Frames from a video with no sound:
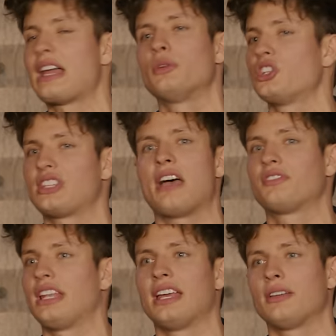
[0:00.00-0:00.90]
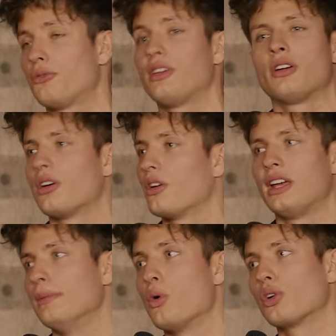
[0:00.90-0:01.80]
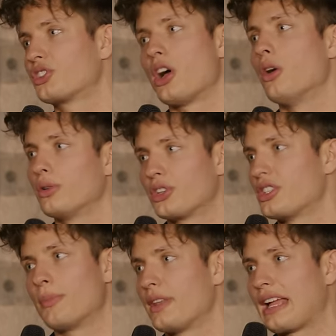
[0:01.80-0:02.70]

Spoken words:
I would just have to, like, finger her in Morse code or something.